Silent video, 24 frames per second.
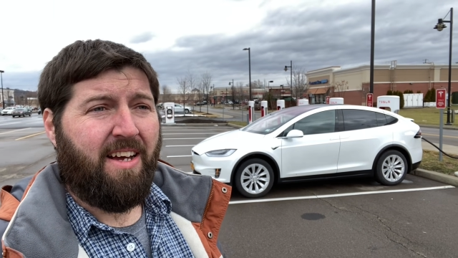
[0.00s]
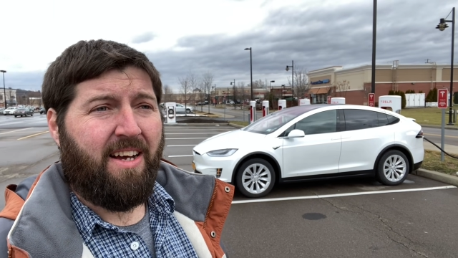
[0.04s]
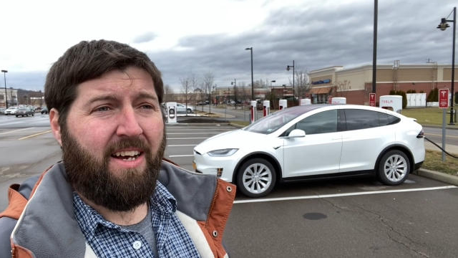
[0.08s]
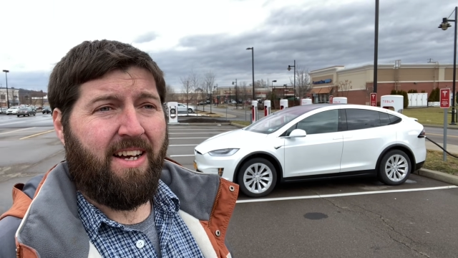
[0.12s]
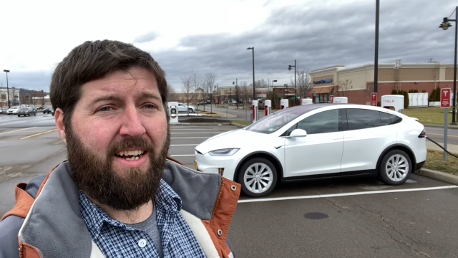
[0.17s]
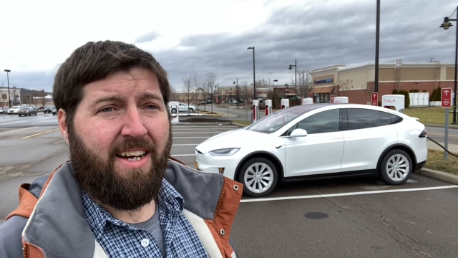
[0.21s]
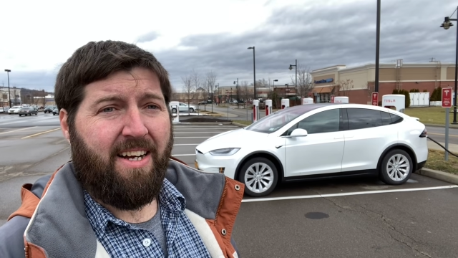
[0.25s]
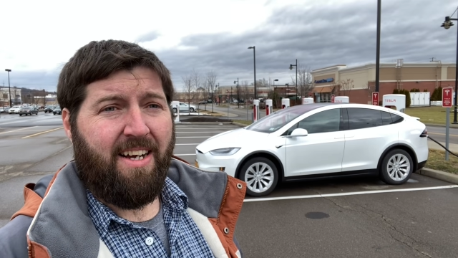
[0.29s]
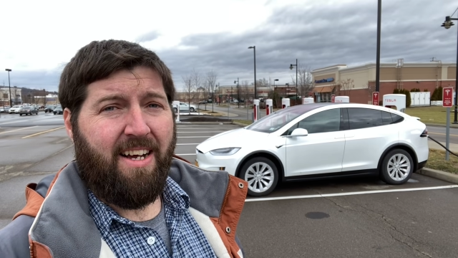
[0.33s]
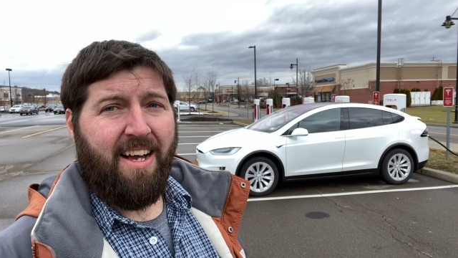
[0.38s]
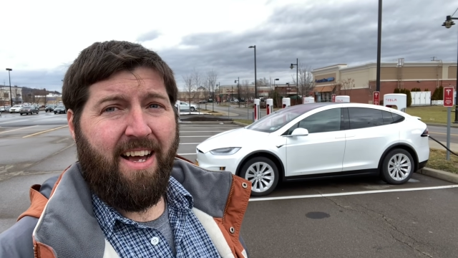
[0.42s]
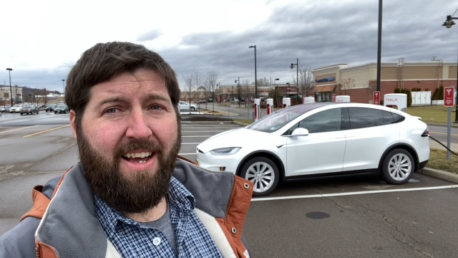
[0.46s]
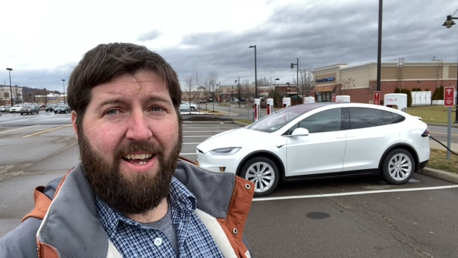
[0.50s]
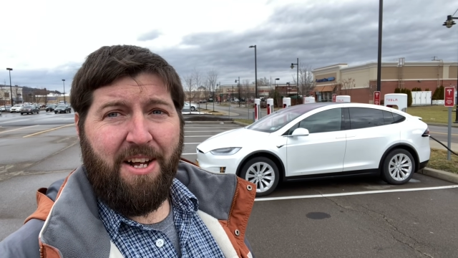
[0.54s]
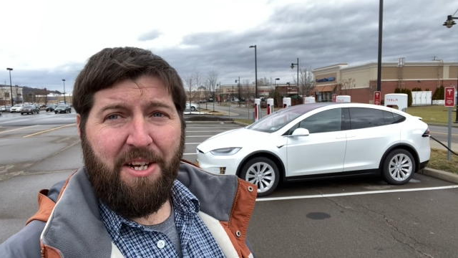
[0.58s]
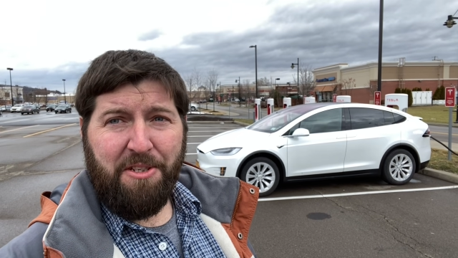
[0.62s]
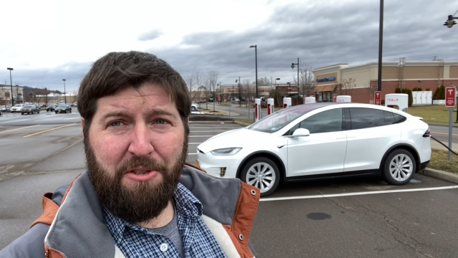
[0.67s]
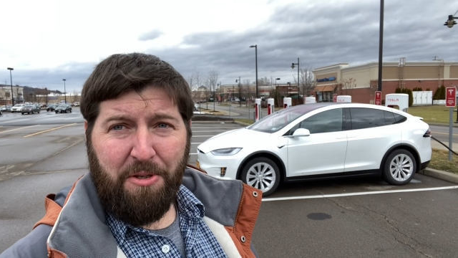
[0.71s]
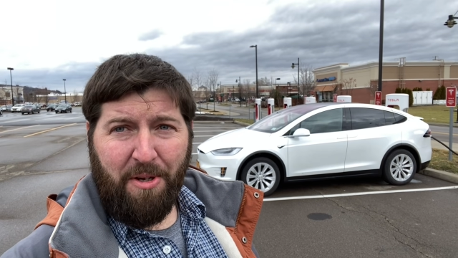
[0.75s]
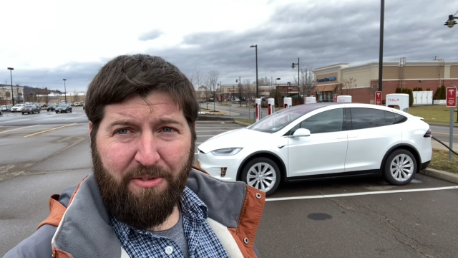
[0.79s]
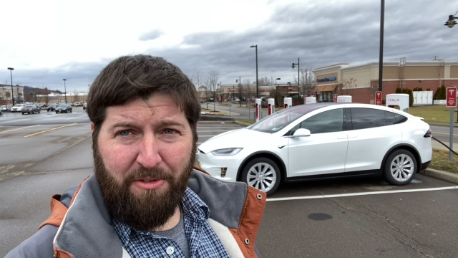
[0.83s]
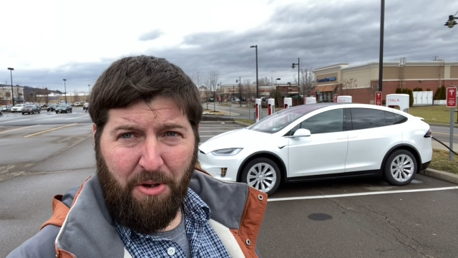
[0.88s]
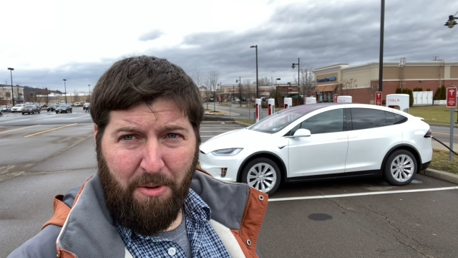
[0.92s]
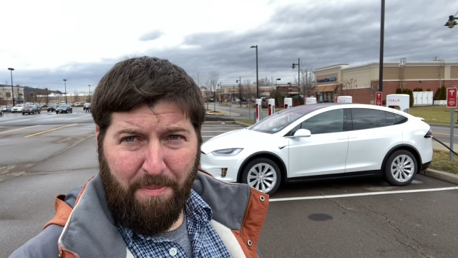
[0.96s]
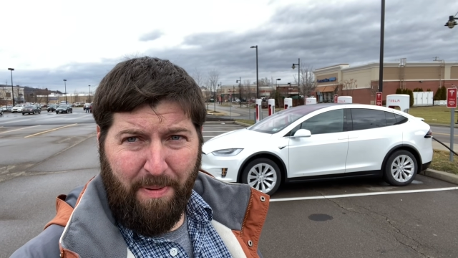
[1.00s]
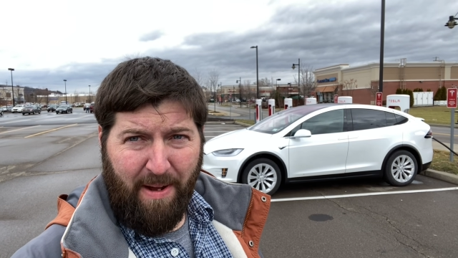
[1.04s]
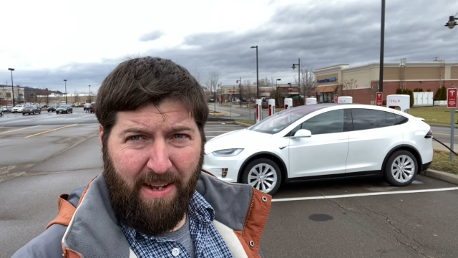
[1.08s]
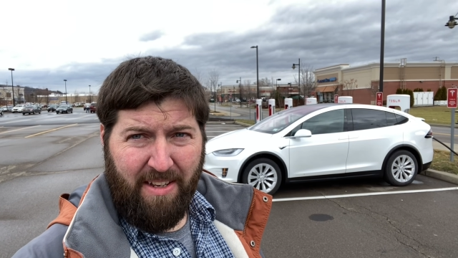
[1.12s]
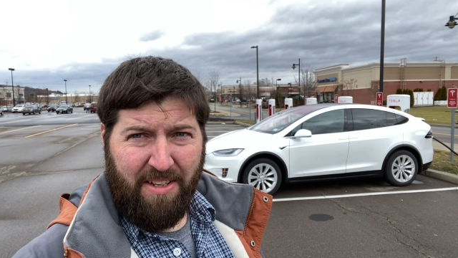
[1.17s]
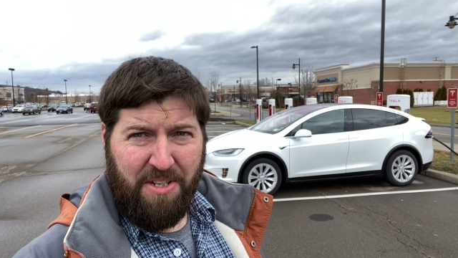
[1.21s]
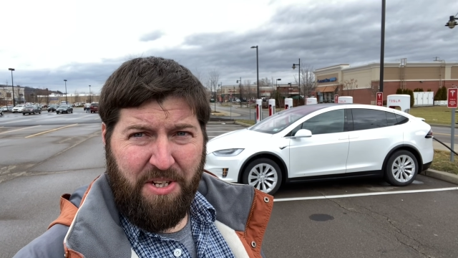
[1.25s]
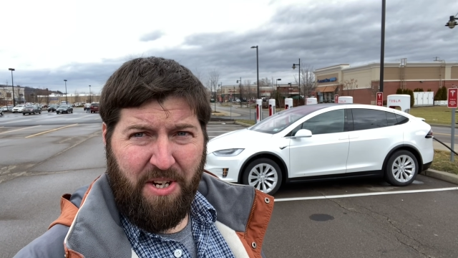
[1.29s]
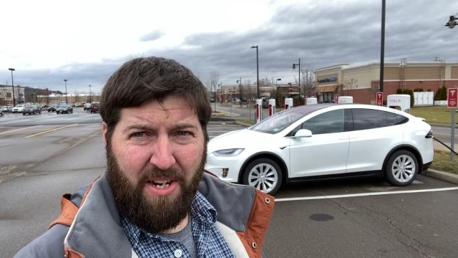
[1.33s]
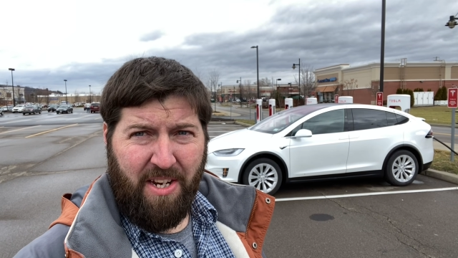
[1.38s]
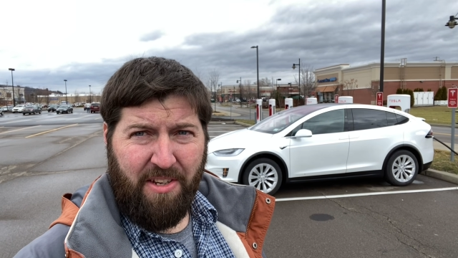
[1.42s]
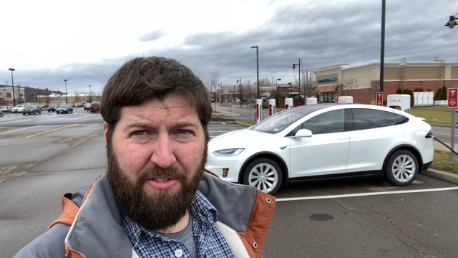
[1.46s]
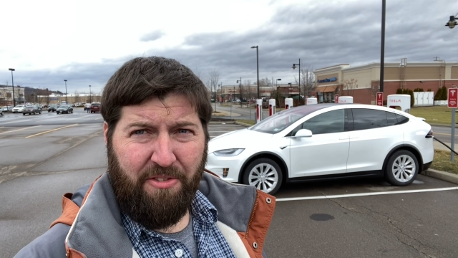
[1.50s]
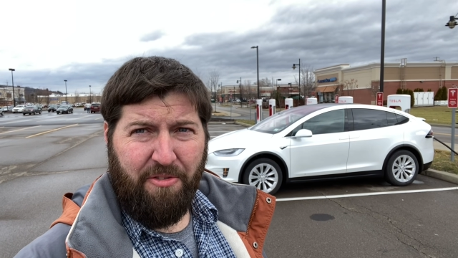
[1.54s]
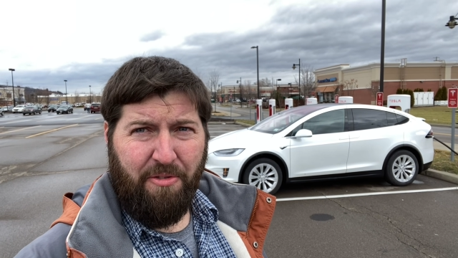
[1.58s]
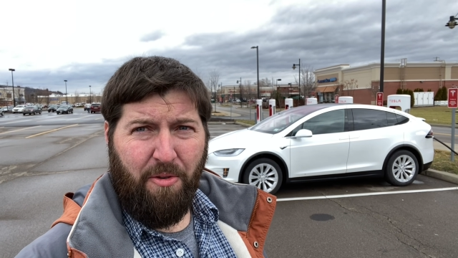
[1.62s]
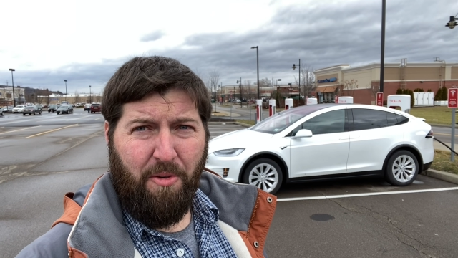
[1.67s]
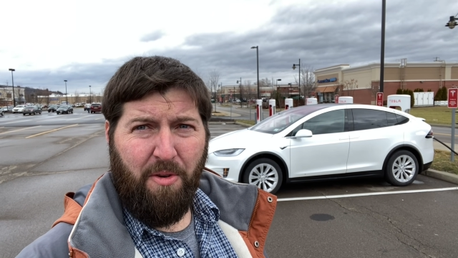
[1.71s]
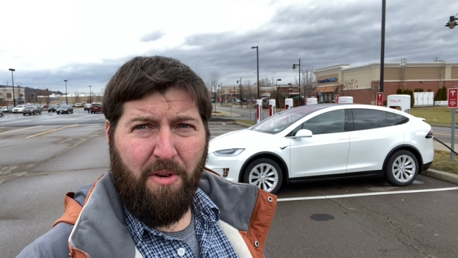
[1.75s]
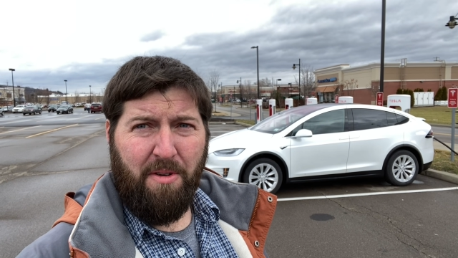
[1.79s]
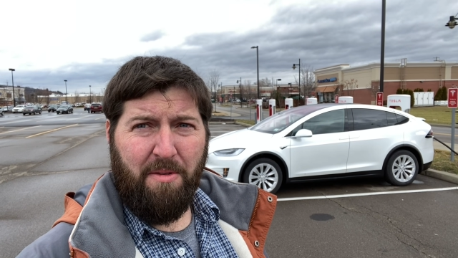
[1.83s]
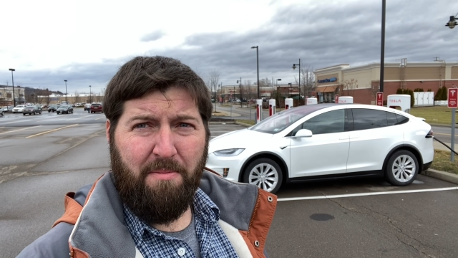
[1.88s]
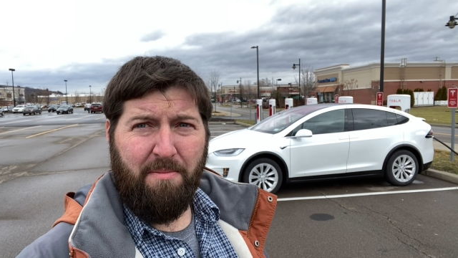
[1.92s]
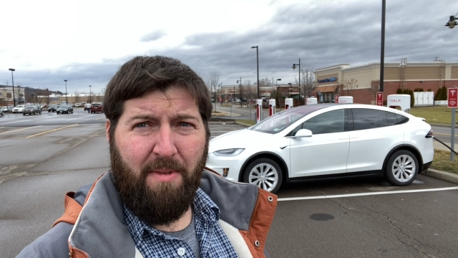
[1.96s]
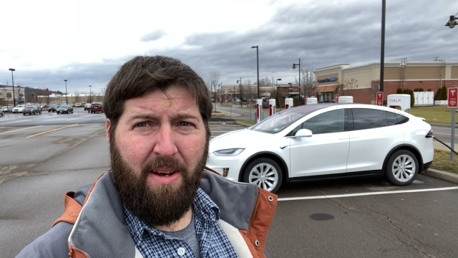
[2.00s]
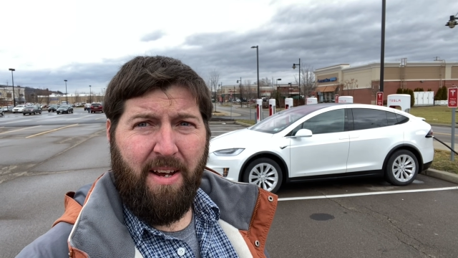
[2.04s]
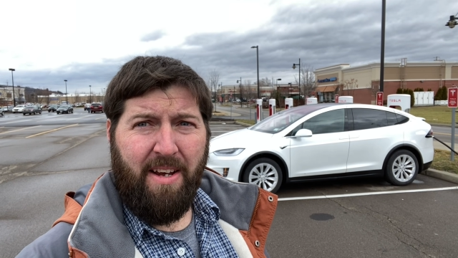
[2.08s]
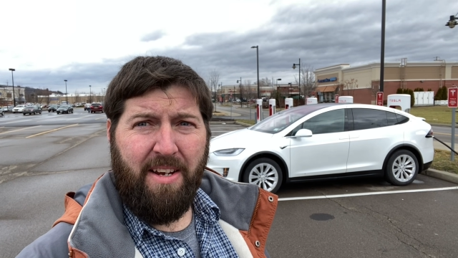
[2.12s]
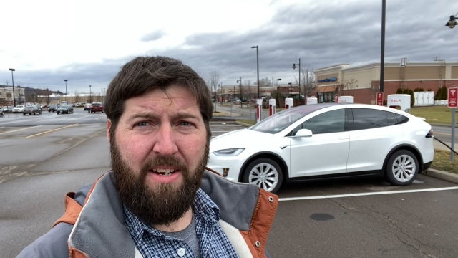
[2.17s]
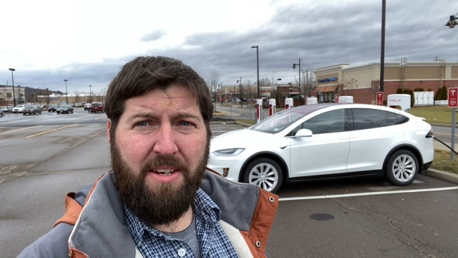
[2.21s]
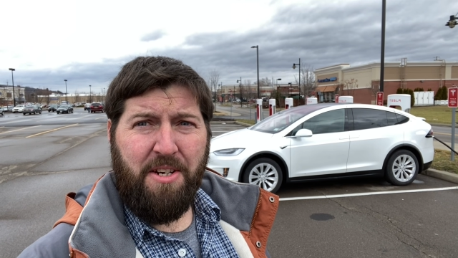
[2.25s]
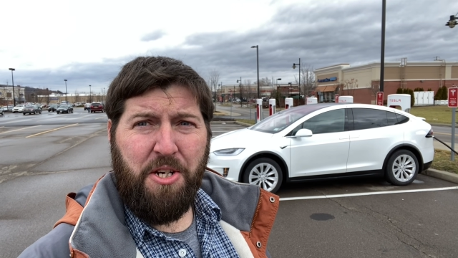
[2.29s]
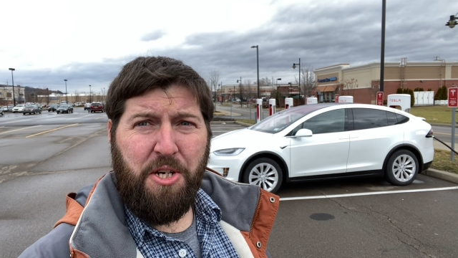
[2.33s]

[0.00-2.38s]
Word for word: I also have to apologize for my